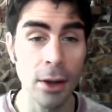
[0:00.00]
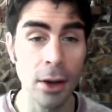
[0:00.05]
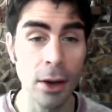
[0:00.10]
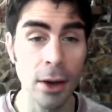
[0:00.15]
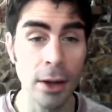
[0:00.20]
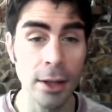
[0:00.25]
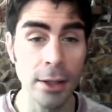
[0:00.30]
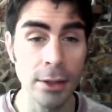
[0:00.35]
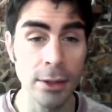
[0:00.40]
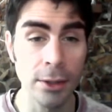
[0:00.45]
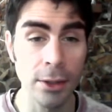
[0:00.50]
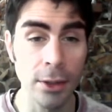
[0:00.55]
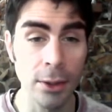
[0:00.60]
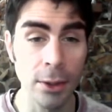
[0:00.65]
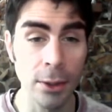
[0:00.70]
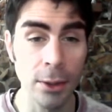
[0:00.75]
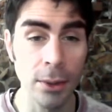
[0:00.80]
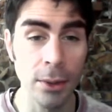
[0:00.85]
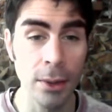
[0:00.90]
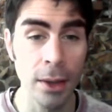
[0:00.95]
and
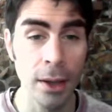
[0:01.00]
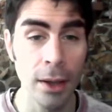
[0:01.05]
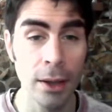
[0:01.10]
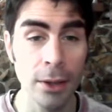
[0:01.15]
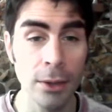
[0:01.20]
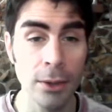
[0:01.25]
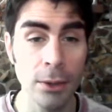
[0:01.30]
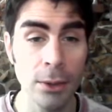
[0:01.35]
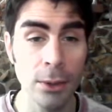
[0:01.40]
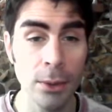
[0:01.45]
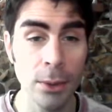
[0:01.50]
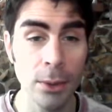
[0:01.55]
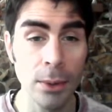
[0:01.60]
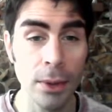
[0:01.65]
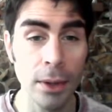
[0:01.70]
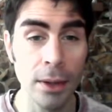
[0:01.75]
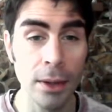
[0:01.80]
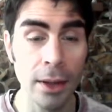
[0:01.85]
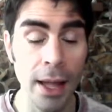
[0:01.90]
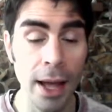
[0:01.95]
also
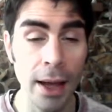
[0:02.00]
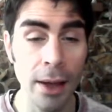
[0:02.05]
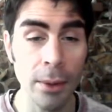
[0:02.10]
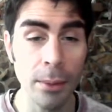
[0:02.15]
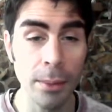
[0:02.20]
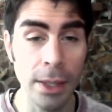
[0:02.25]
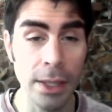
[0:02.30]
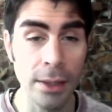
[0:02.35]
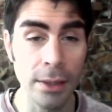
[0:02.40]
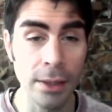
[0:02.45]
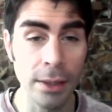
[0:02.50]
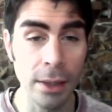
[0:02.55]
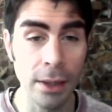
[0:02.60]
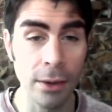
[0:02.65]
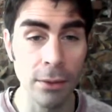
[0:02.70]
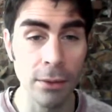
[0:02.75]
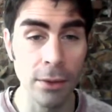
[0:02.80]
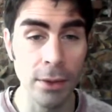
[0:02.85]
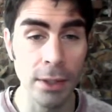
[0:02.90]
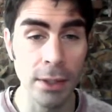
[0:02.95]
to allow
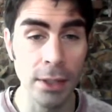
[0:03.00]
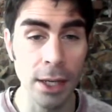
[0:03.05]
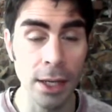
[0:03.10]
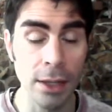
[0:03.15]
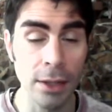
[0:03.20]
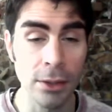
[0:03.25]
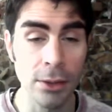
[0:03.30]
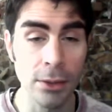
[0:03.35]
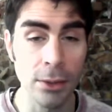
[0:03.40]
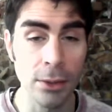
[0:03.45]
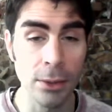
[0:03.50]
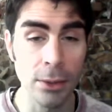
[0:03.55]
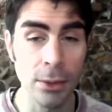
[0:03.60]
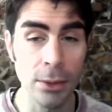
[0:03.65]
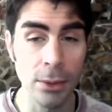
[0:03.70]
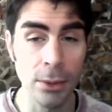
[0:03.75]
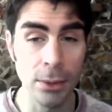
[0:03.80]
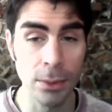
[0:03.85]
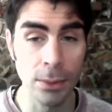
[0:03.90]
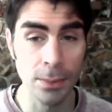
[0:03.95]
myself a
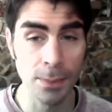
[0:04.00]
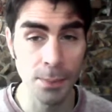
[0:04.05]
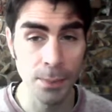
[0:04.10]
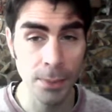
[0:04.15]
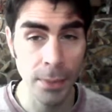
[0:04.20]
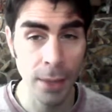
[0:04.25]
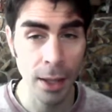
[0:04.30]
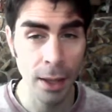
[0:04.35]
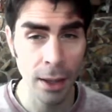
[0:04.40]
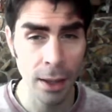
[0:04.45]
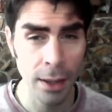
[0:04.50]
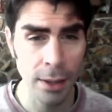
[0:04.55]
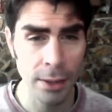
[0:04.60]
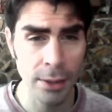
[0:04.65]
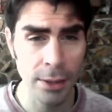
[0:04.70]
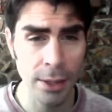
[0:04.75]
chance to